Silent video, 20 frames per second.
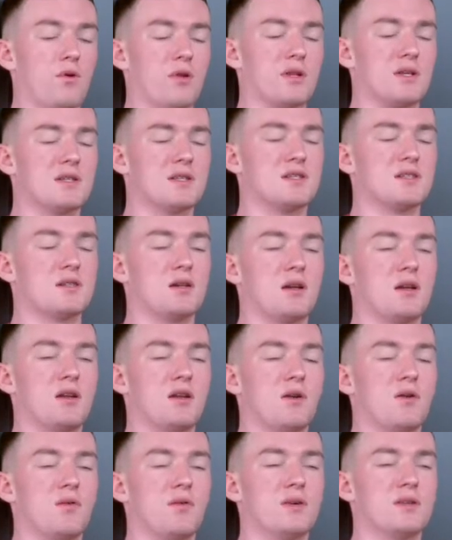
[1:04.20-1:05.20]
this is going to
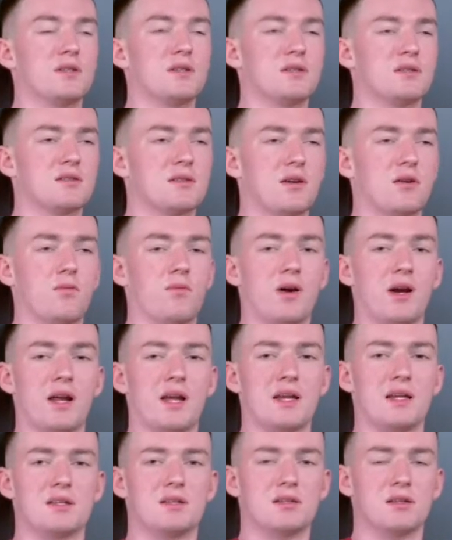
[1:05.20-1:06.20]
do is it's going to
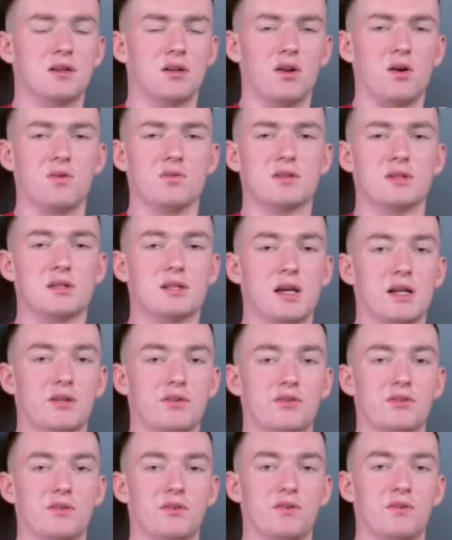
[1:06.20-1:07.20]
release loads of
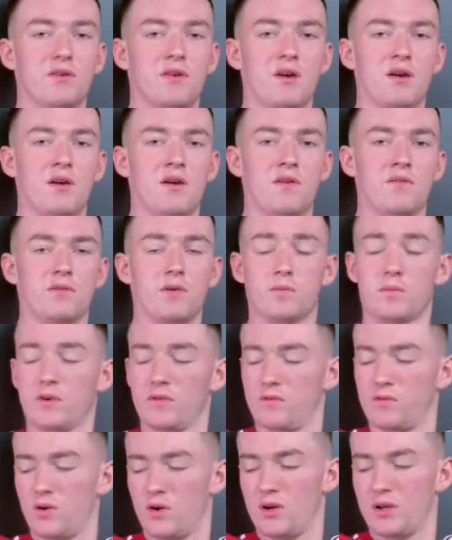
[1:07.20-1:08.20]
tension from your
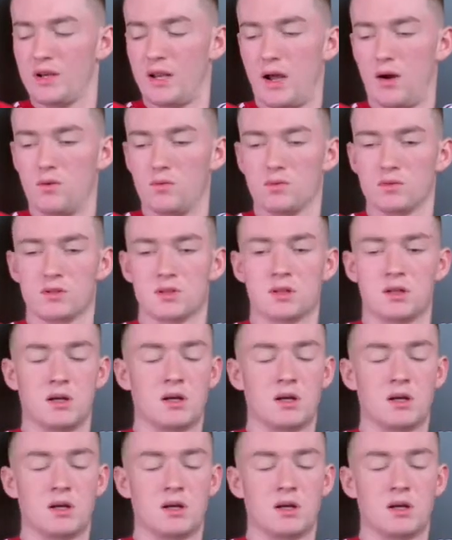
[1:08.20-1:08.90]
front delts.